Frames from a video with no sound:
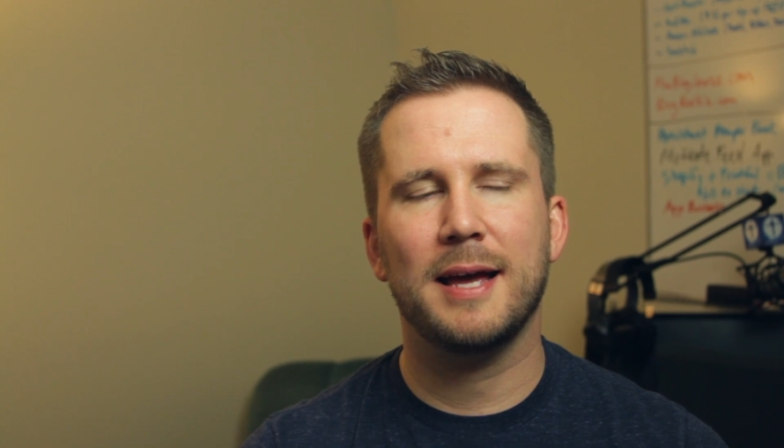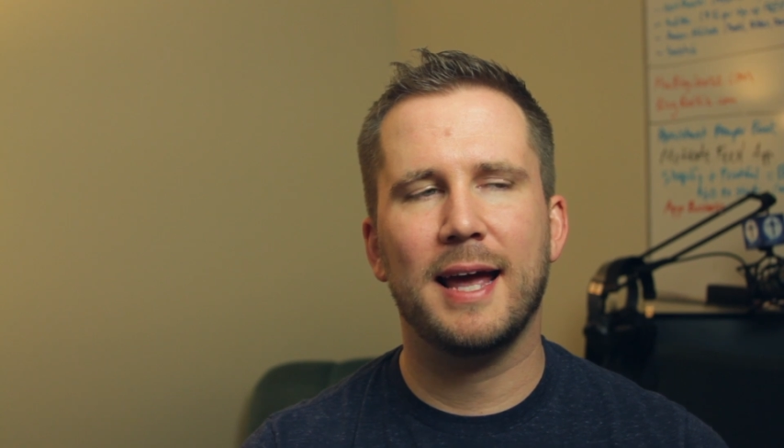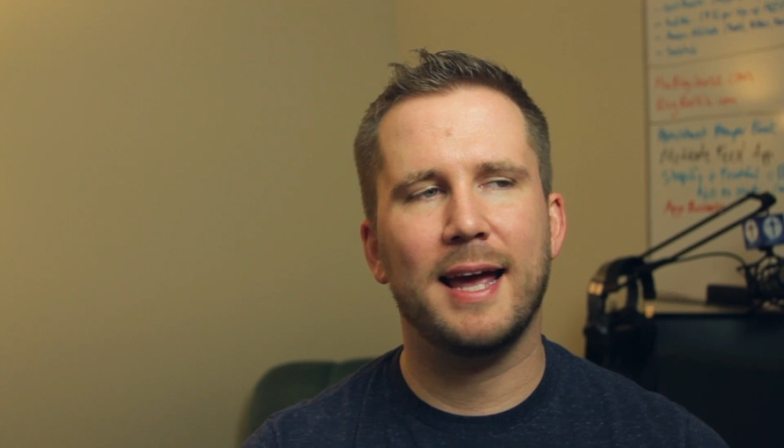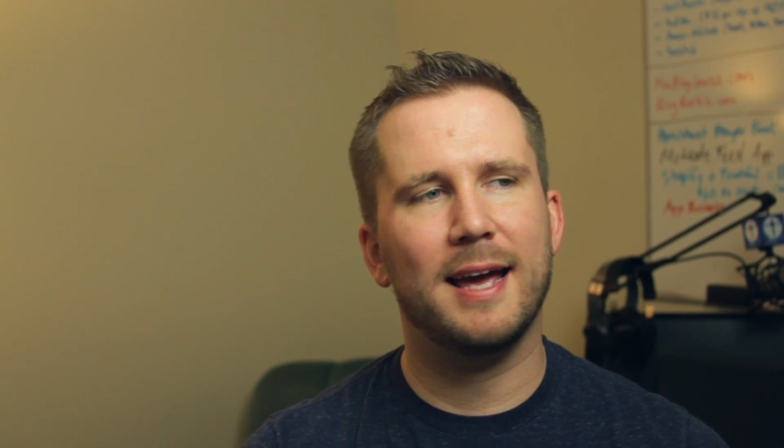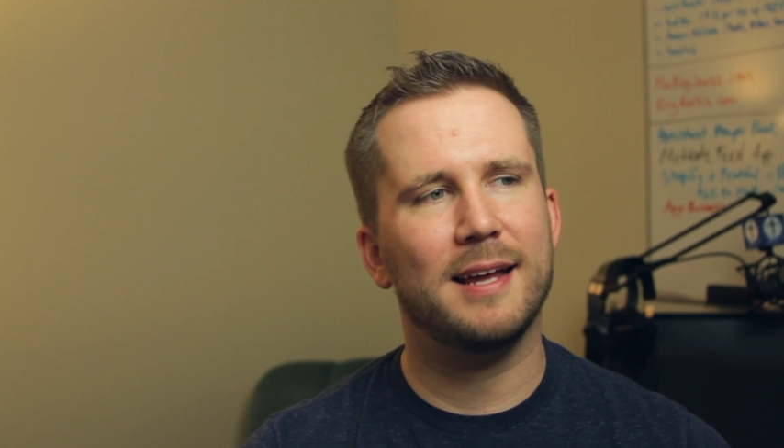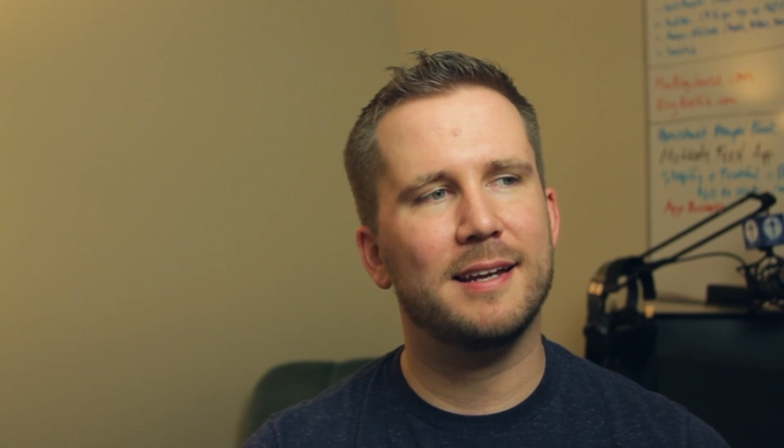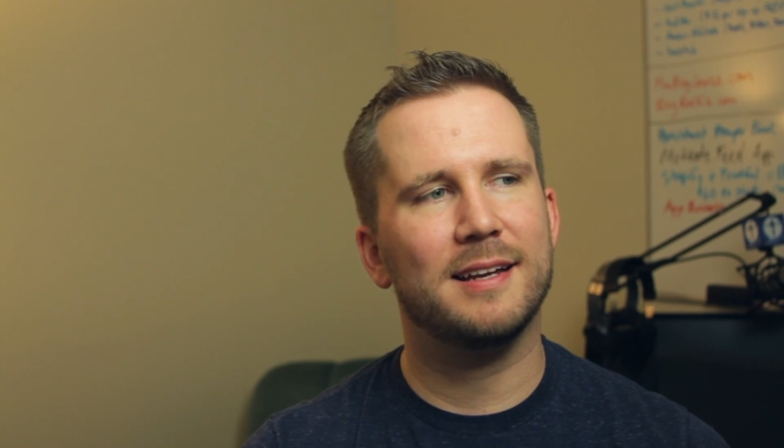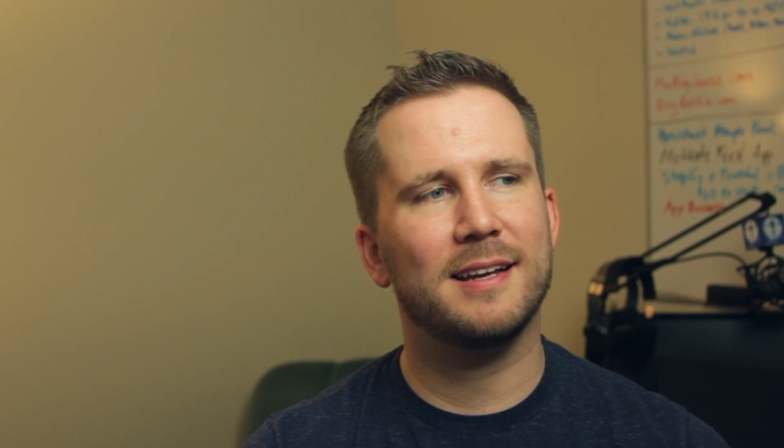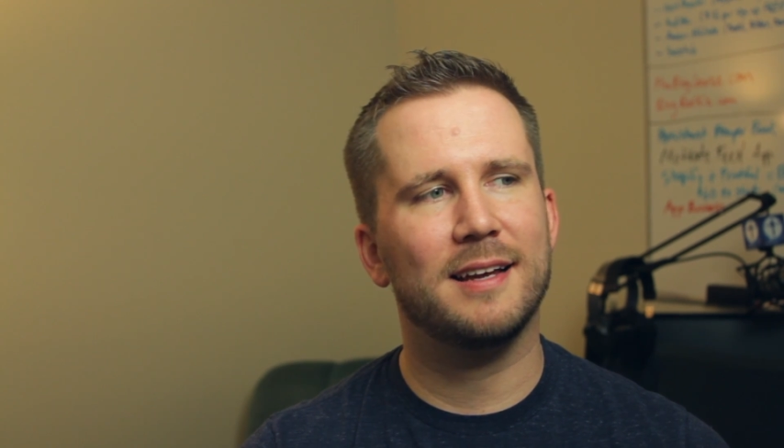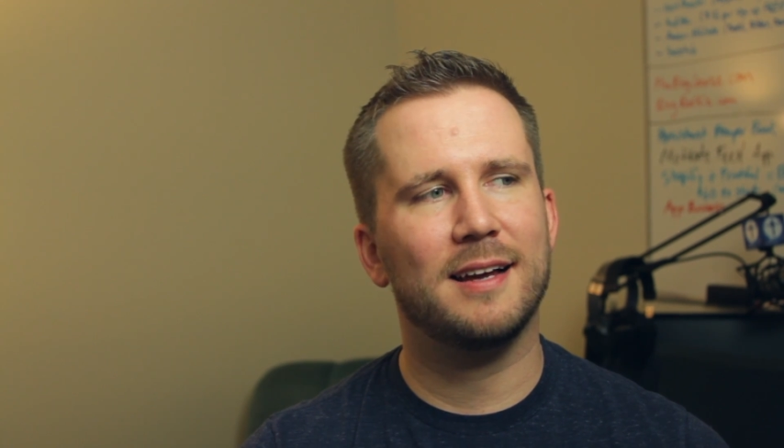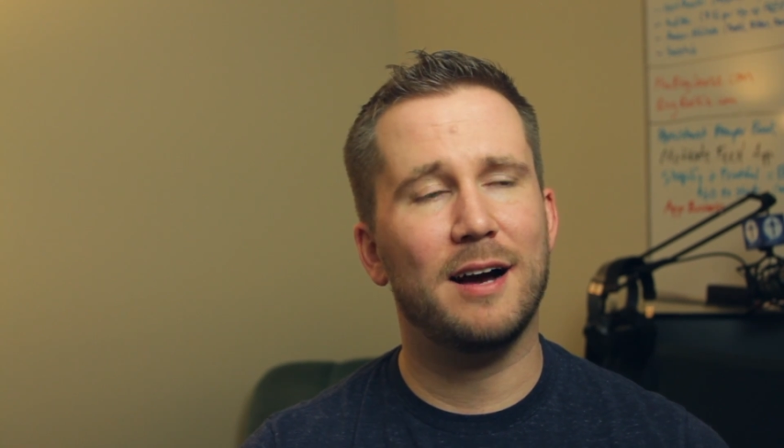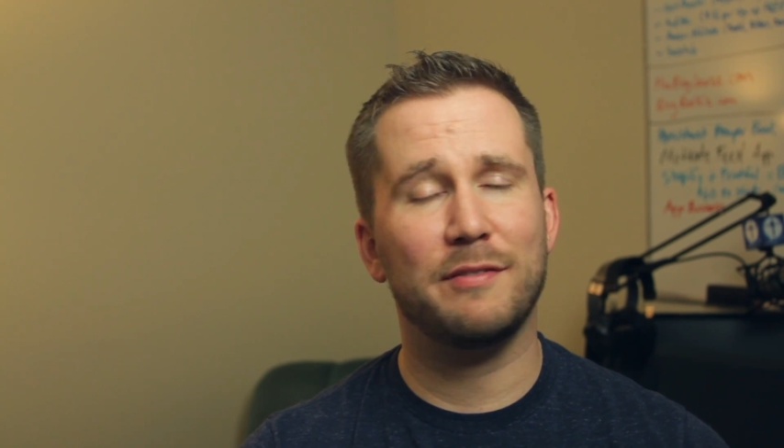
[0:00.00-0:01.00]
And
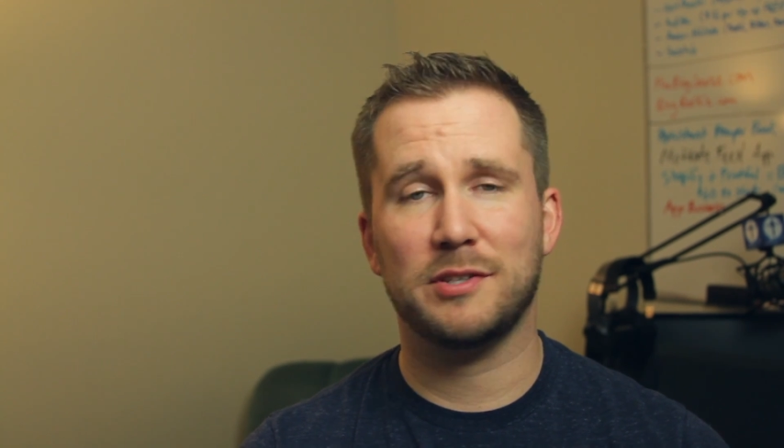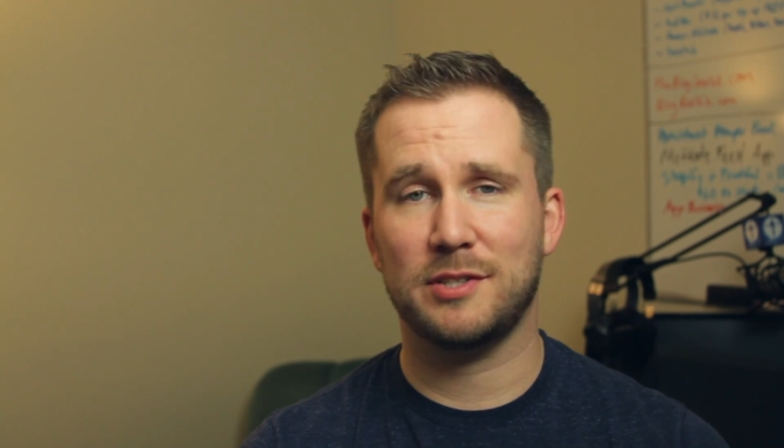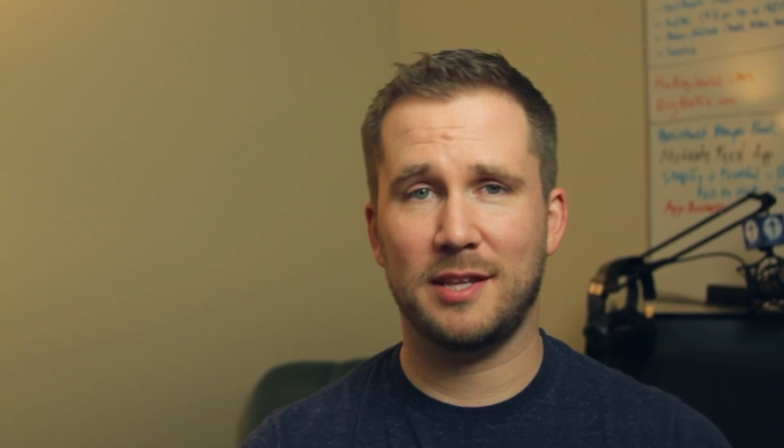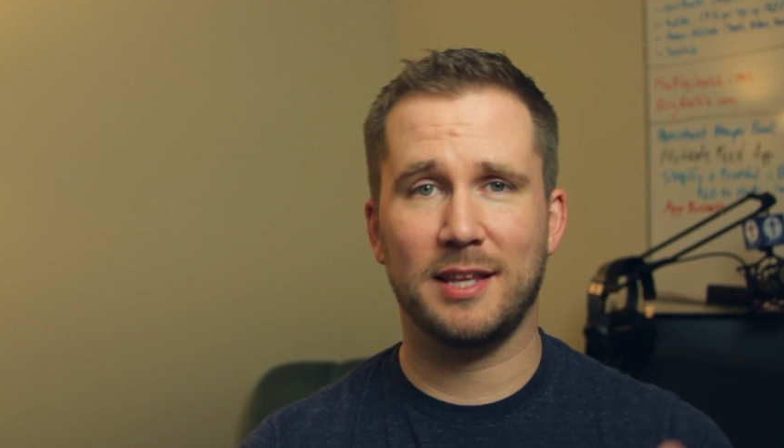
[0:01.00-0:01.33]
obviously,